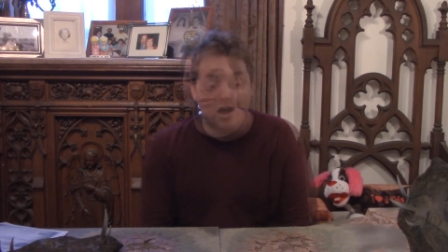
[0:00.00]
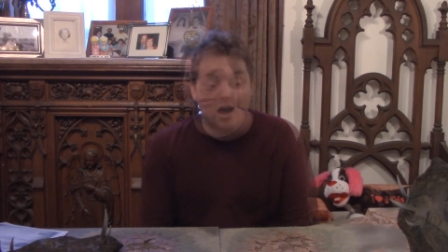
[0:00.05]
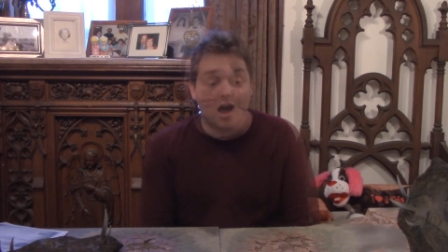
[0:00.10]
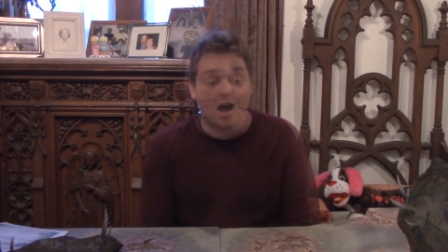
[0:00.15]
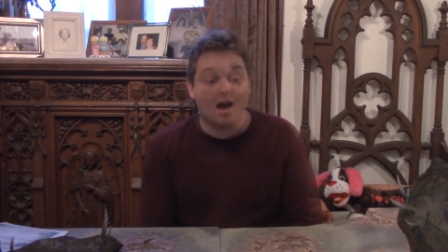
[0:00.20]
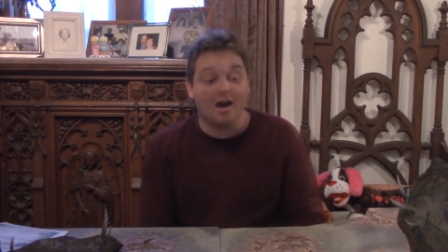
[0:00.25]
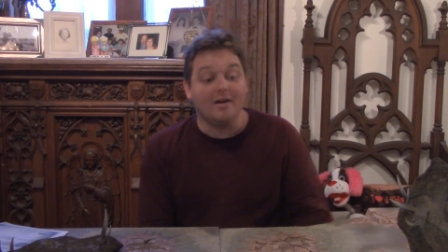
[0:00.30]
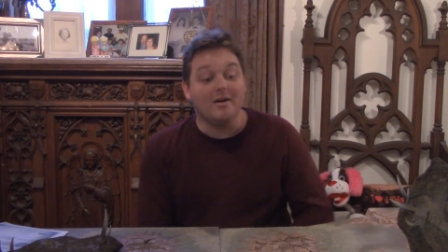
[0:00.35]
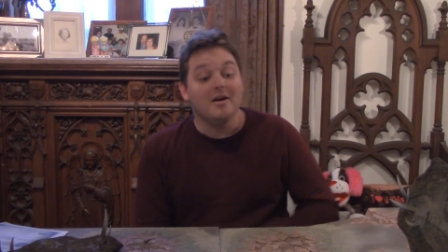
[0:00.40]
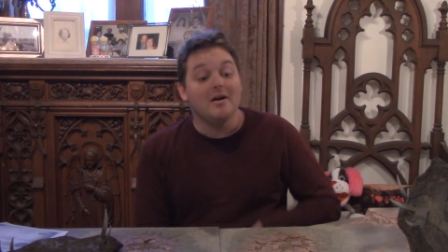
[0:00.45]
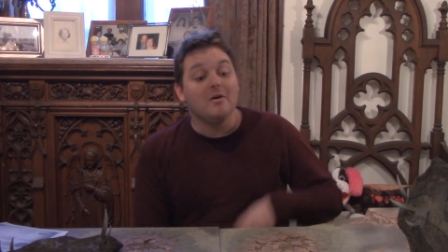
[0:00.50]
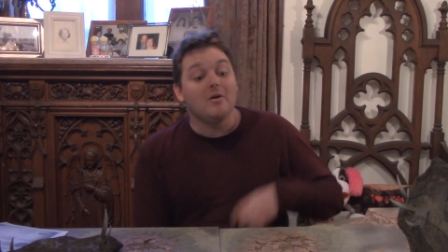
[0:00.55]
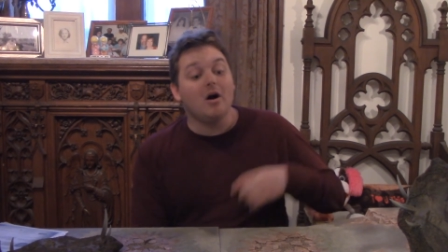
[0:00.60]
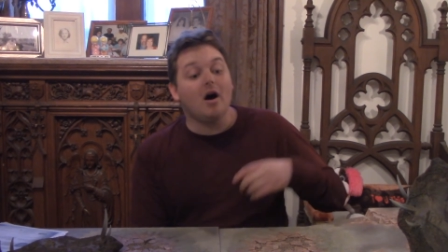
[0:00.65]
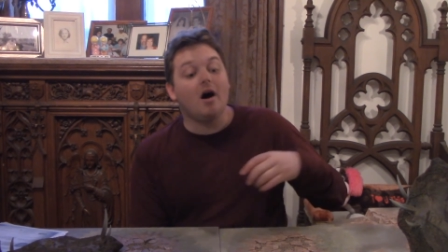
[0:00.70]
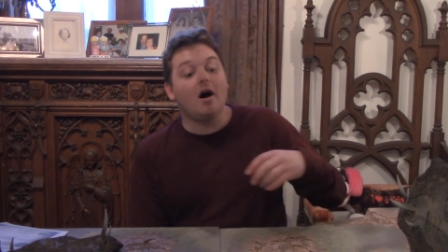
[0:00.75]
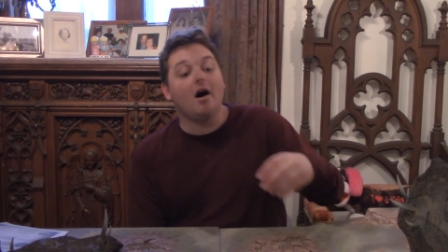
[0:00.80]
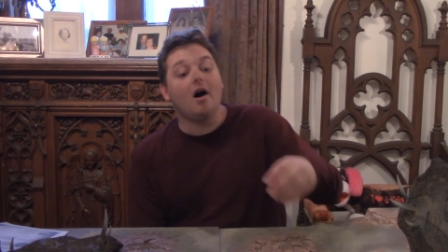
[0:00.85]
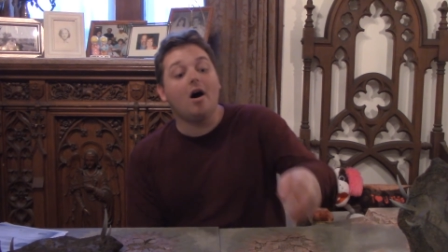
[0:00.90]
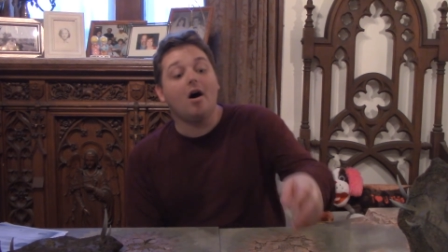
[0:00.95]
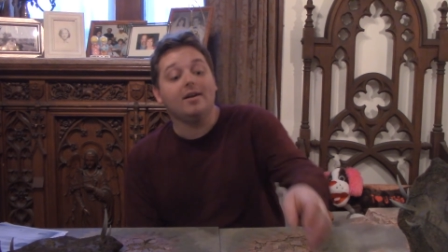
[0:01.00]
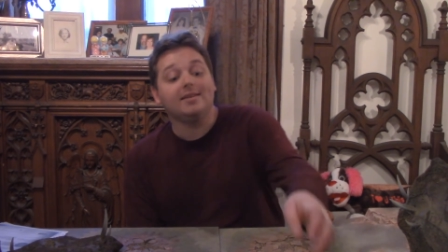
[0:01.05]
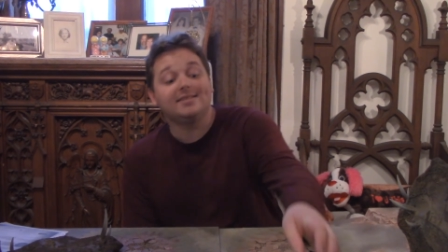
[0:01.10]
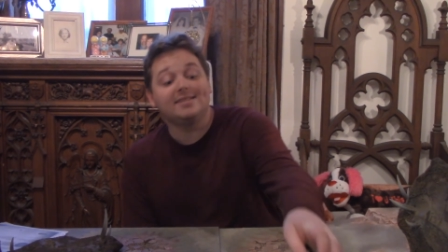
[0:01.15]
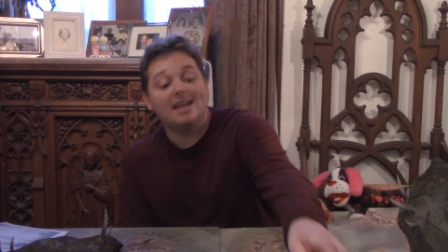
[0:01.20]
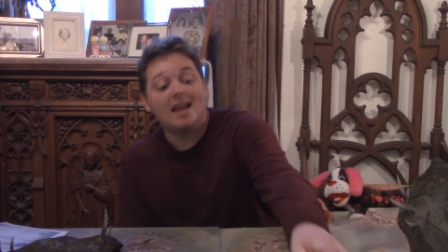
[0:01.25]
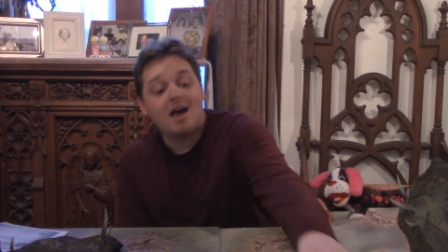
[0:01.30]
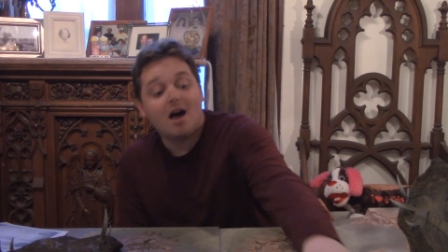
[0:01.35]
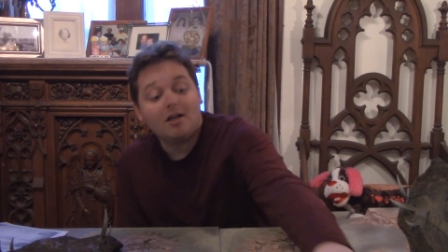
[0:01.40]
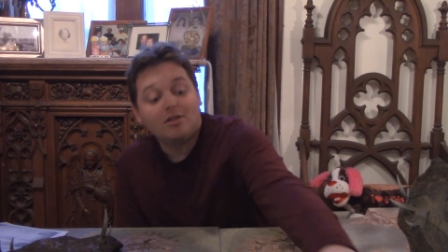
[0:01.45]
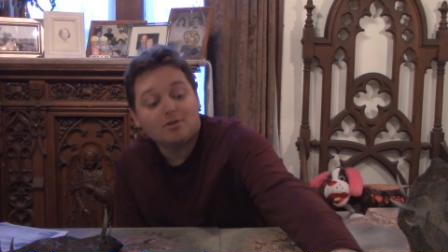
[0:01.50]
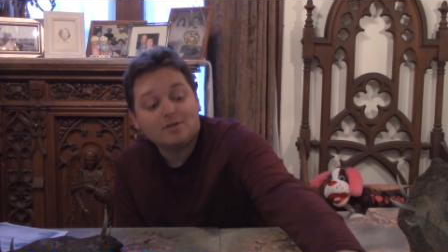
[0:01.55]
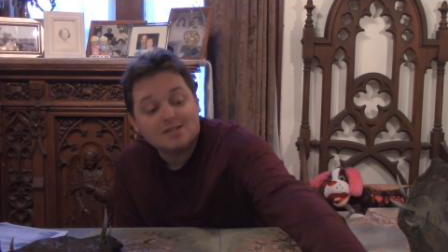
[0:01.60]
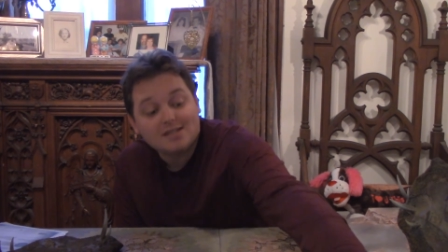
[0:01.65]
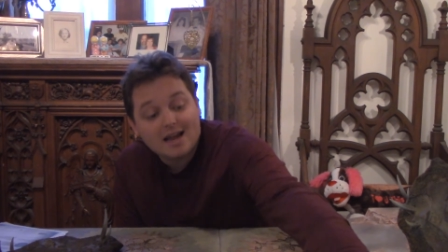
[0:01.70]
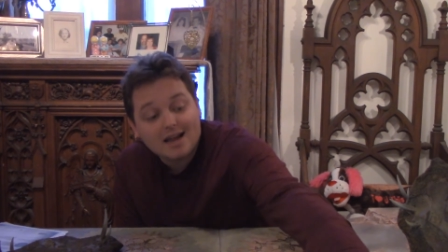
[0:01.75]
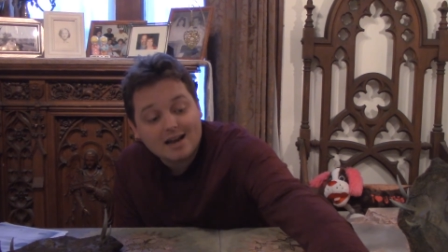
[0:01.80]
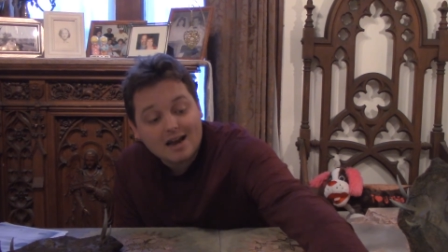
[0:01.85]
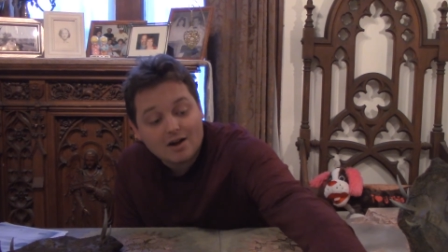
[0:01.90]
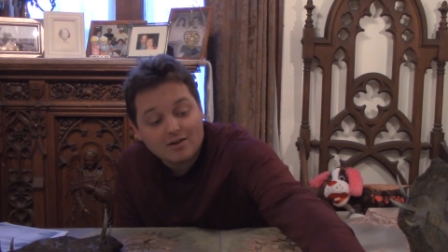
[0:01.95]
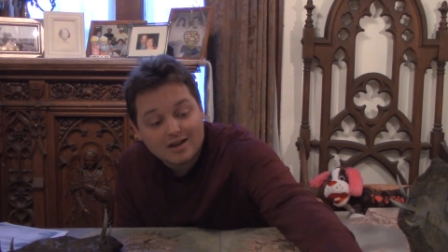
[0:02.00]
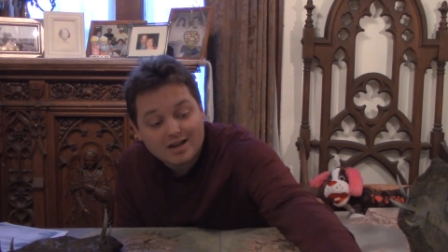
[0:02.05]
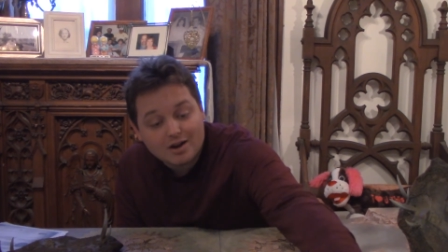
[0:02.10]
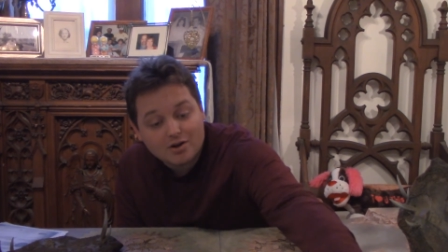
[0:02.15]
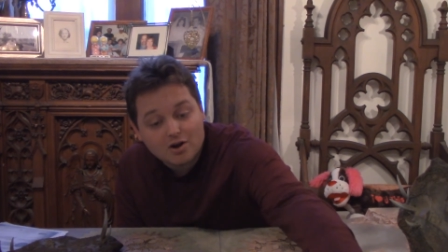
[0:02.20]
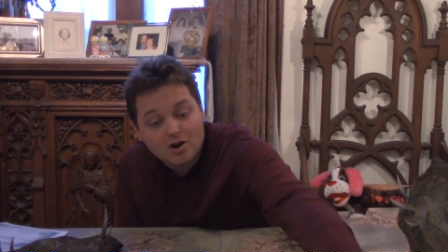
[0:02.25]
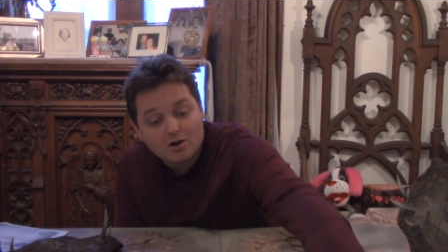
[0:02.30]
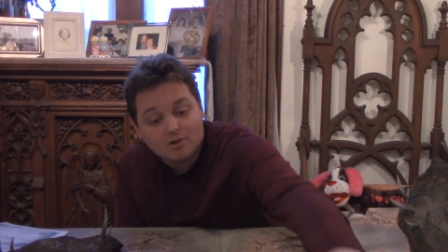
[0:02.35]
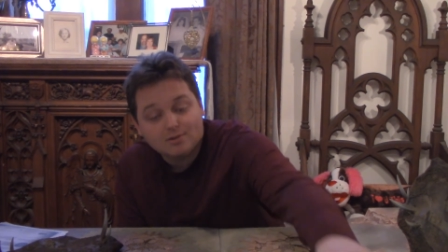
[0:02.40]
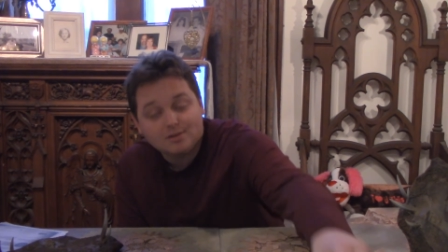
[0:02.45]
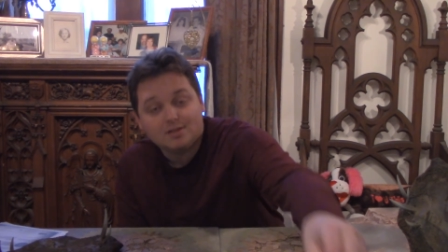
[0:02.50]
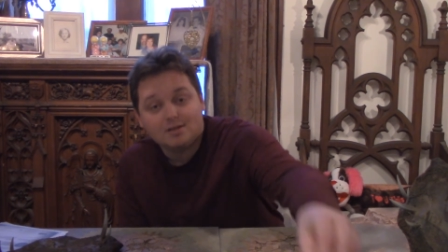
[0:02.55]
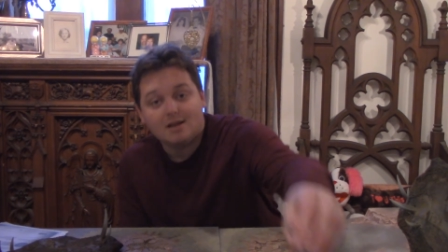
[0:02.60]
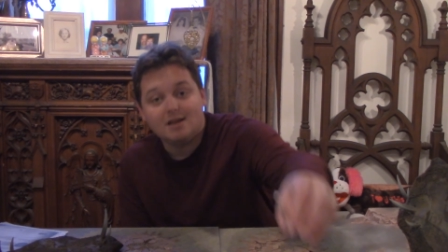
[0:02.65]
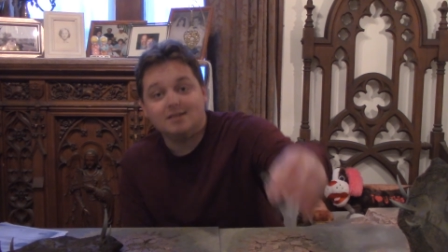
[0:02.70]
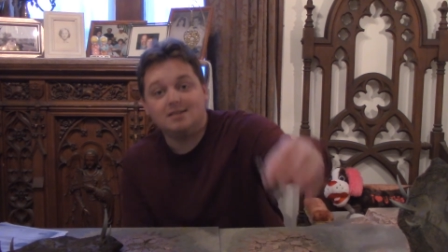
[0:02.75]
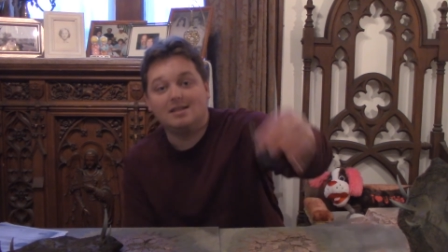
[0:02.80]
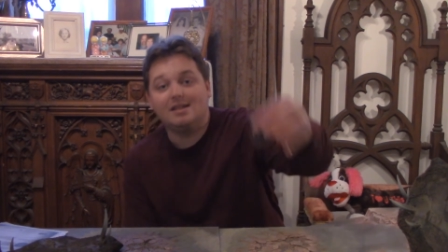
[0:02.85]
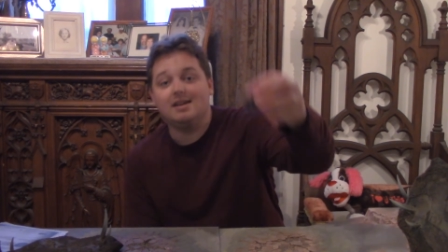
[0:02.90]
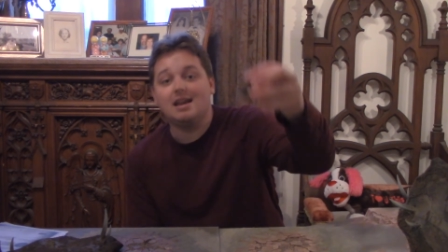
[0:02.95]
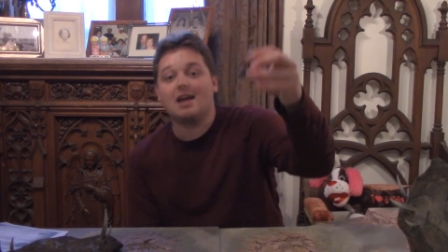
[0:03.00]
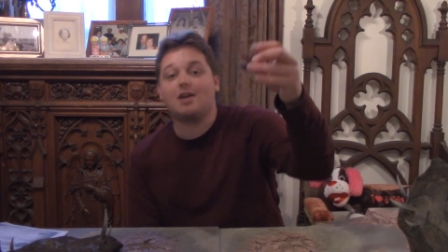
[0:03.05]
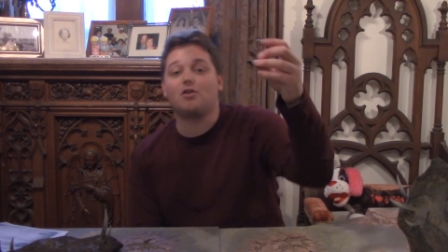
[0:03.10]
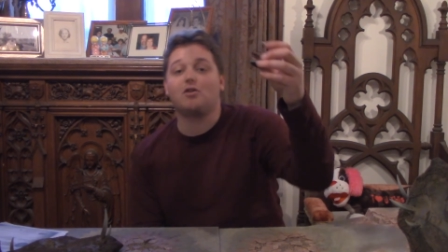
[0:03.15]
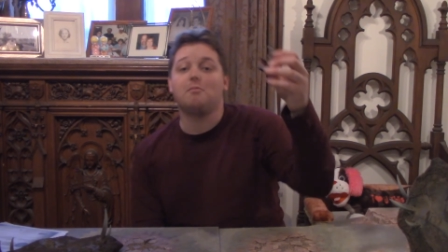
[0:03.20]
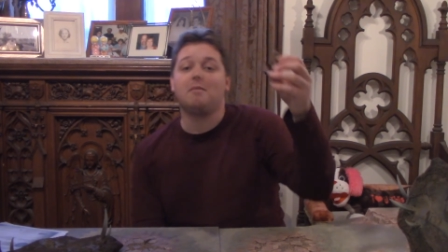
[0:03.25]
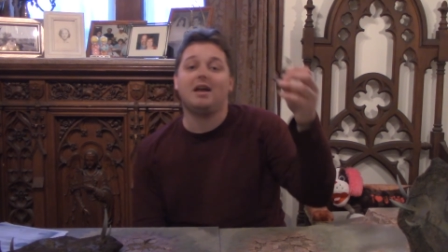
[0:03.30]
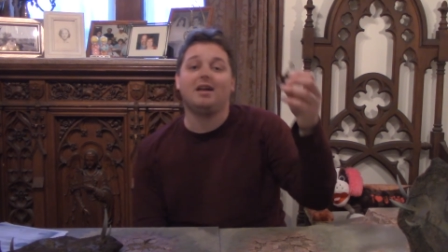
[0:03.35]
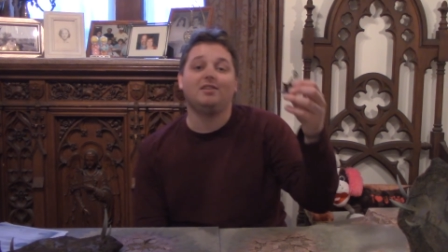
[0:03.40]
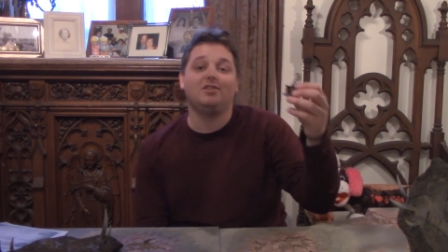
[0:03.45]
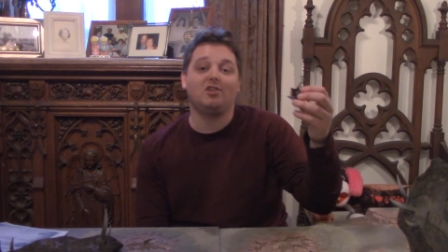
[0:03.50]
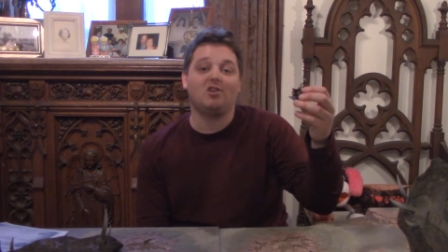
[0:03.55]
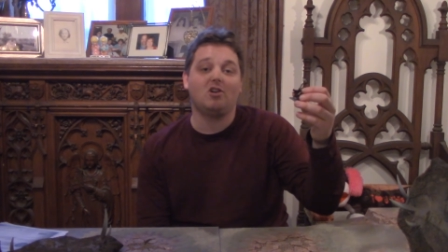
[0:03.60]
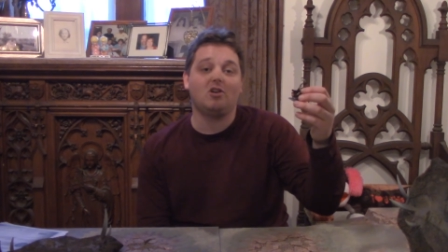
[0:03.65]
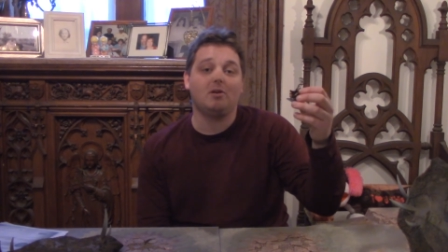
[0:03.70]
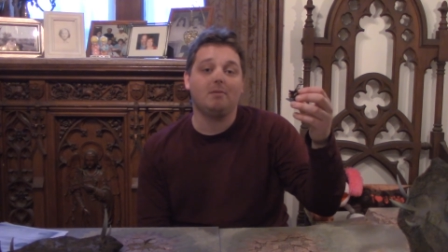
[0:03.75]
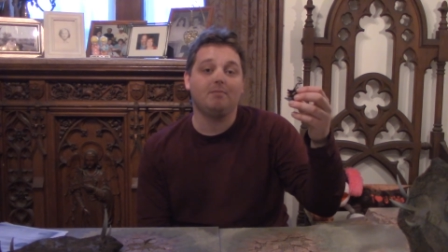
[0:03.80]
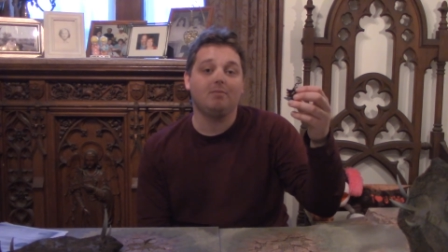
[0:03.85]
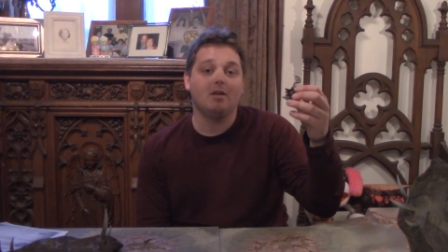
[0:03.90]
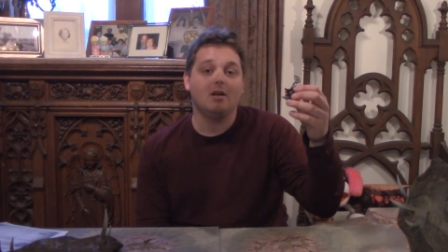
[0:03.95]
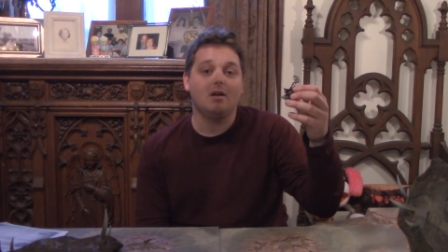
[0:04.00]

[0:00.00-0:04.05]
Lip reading: Other standout heroes is the Necromancer.